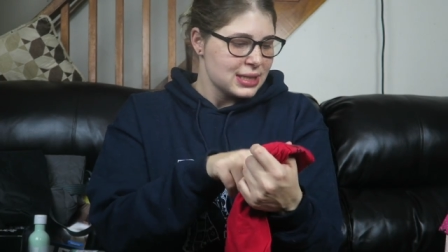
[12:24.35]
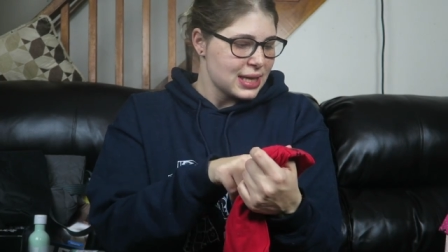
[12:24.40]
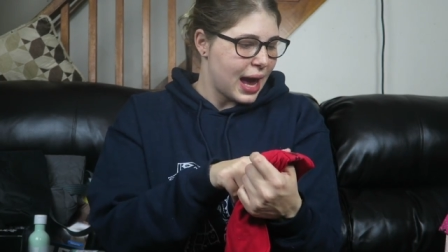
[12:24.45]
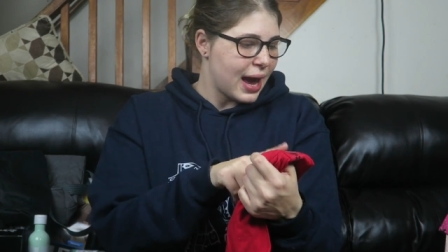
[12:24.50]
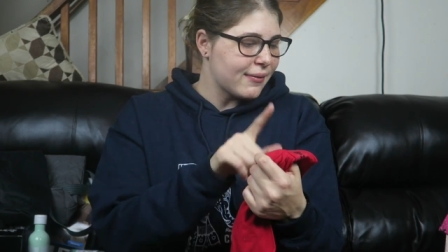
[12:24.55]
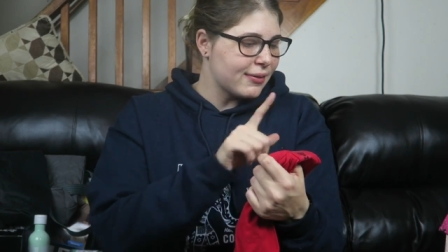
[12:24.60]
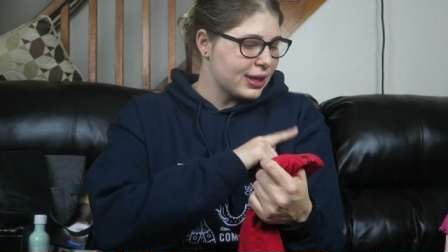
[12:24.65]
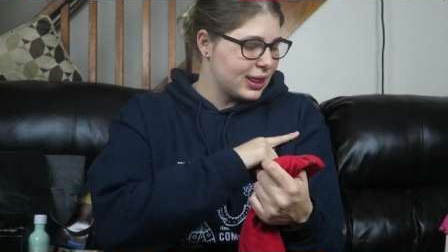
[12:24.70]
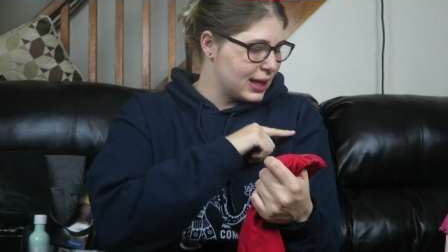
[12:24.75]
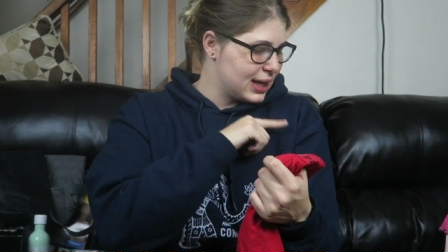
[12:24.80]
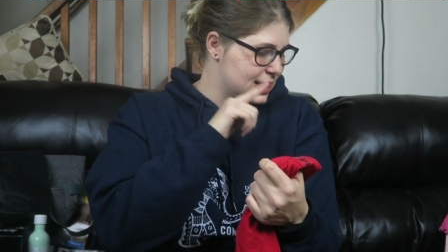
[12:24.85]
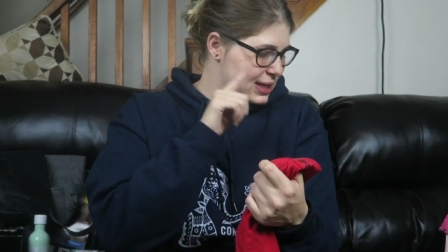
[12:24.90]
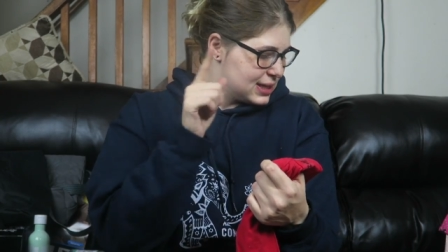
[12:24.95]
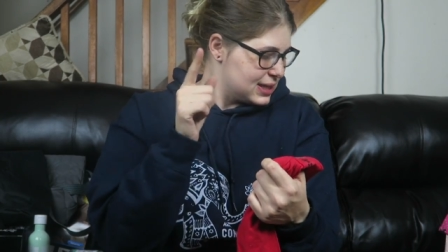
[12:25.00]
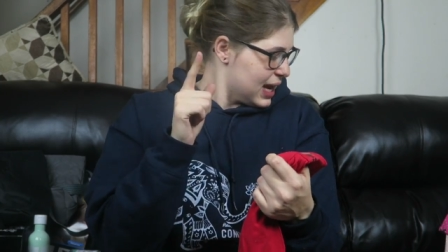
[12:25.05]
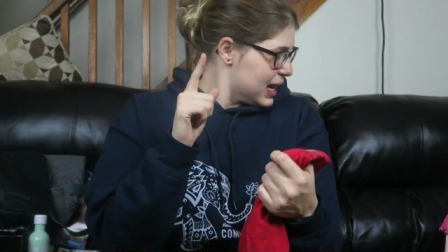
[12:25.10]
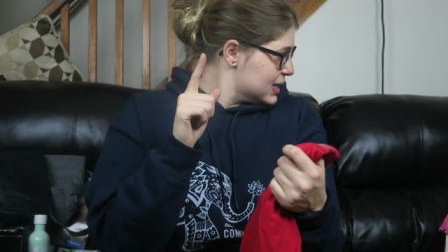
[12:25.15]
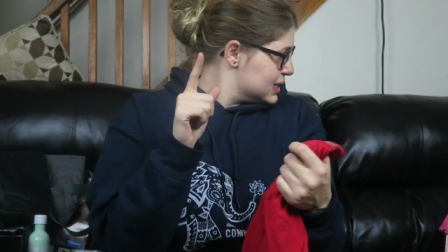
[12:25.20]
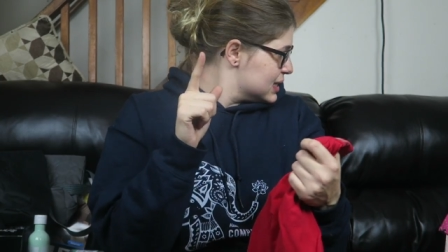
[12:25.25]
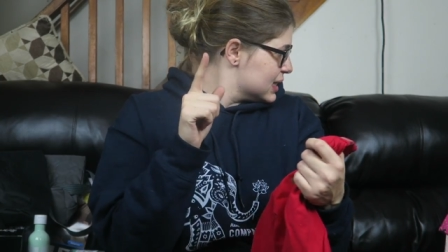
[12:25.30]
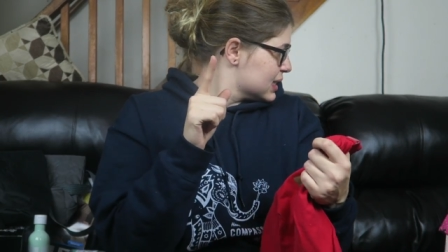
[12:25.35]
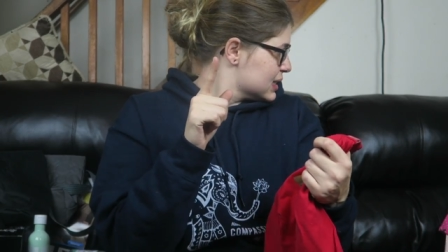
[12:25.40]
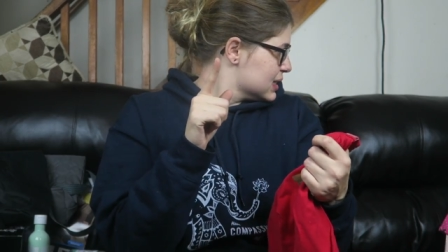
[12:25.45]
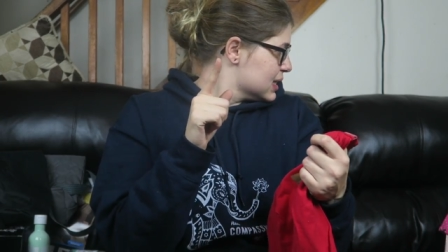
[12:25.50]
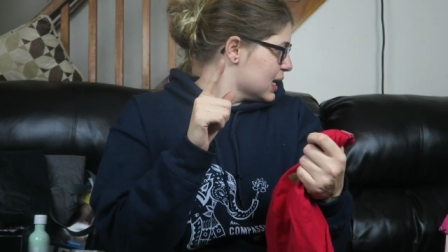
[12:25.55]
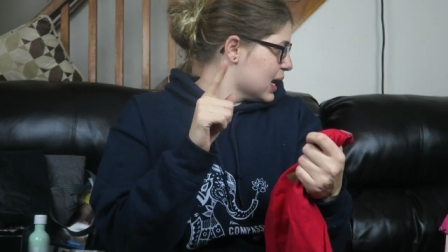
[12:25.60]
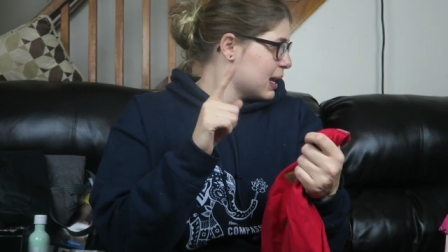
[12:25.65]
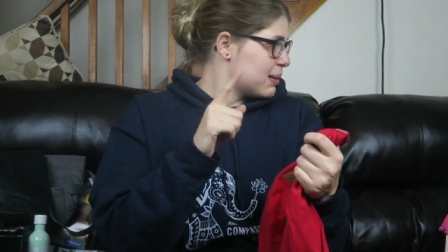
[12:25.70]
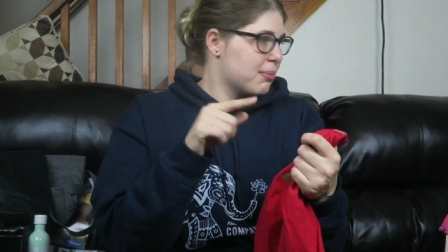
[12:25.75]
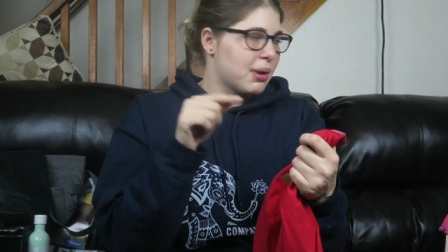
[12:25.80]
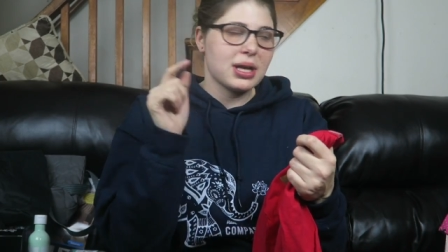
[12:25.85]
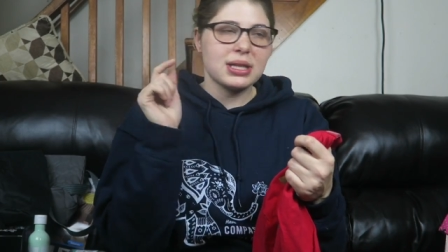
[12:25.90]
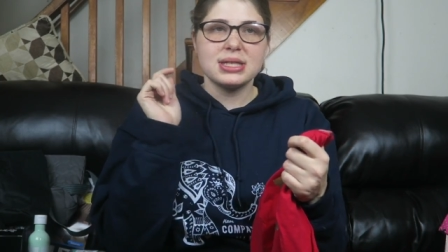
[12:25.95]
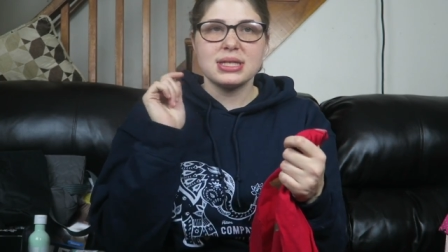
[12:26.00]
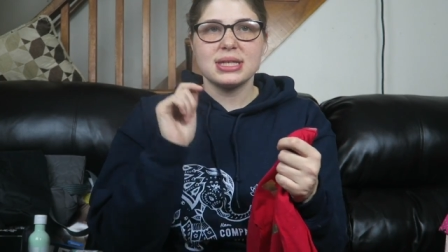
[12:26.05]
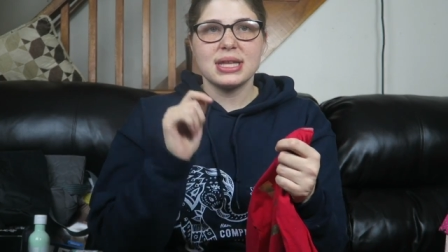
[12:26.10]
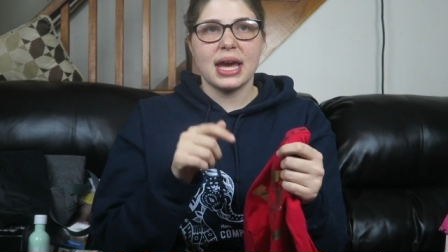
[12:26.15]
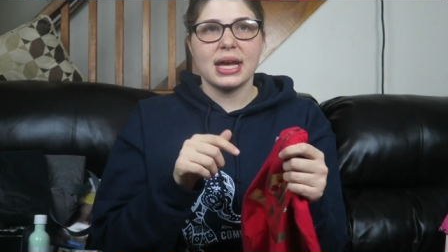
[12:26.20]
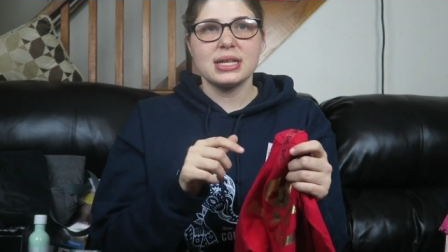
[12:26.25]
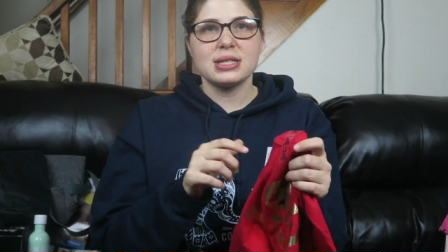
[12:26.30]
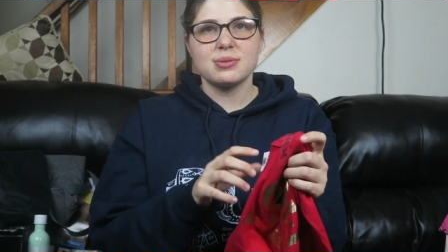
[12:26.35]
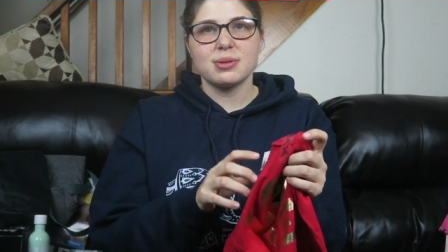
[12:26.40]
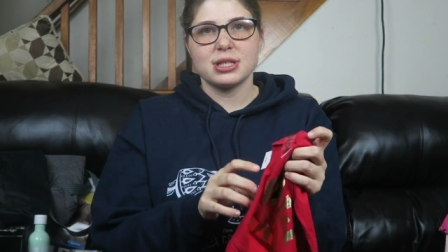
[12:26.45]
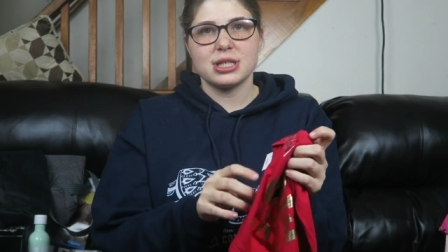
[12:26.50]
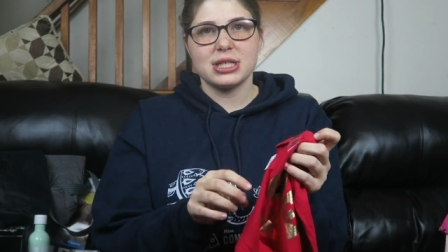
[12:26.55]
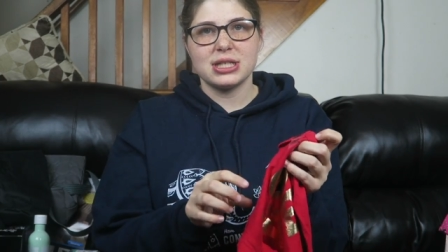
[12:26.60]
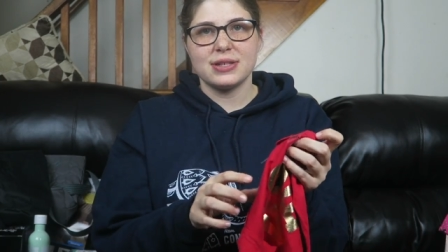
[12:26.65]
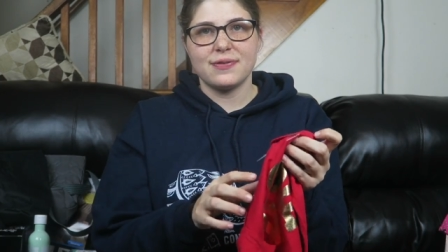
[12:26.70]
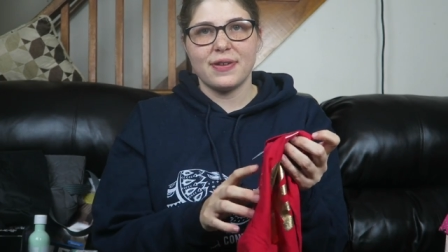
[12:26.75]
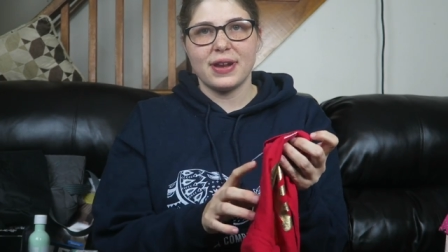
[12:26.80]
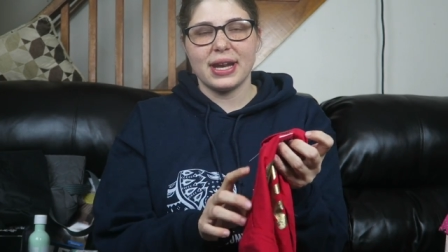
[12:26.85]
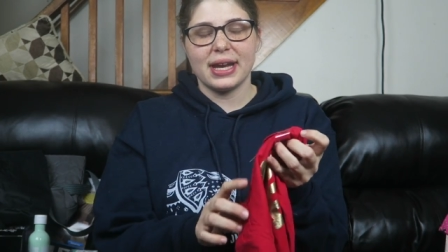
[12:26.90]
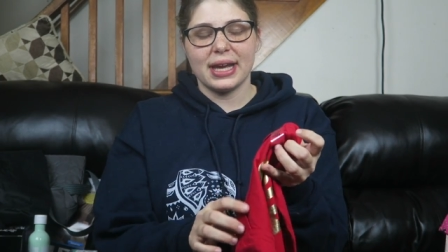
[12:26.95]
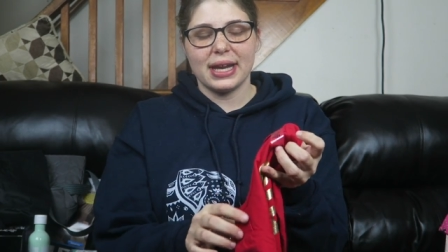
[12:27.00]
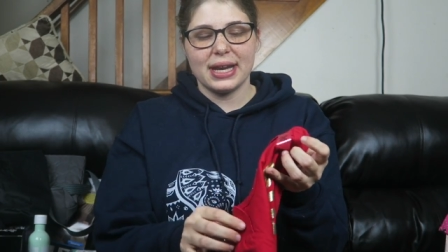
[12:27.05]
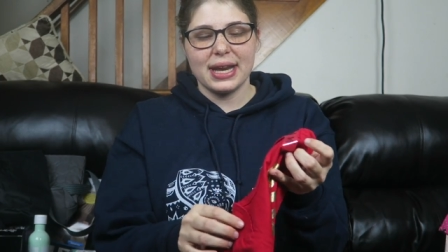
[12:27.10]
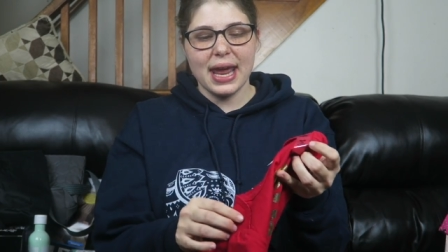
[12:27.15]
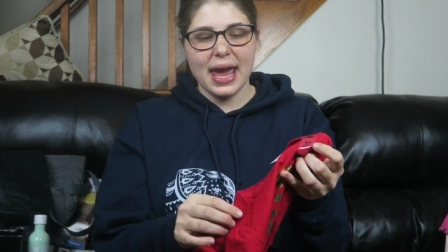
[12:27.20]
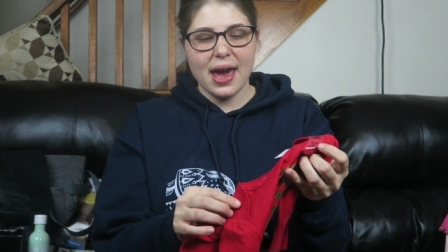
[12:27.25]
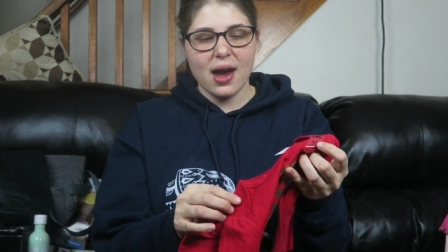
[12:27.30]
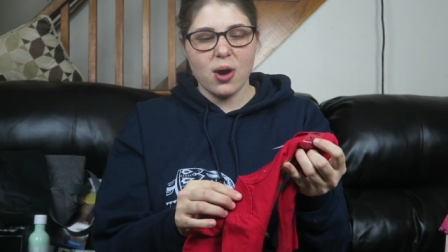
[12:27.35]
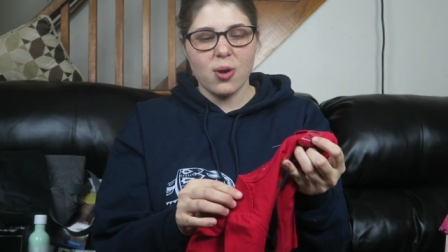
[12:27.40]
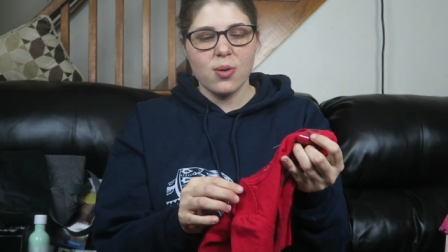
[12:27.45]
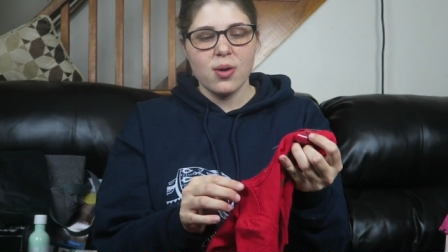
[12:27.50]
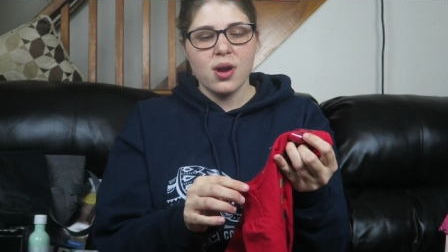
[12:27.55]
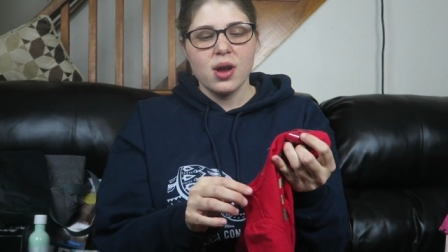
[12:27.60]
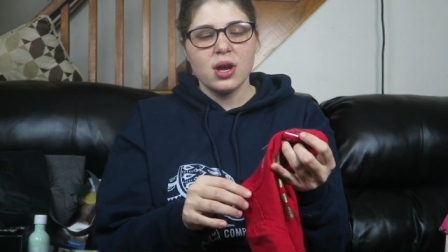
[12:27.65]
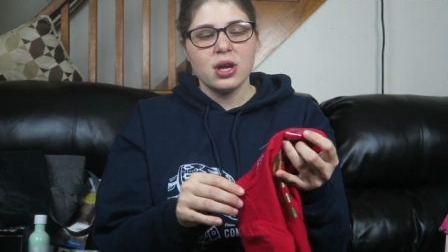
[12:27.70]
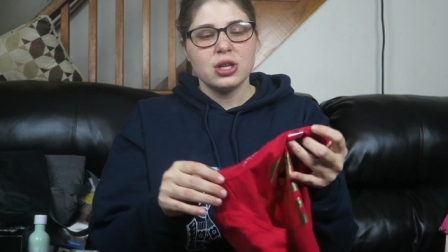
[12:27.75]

Everything is size 6 to 9 months. That is what she's fitting in now.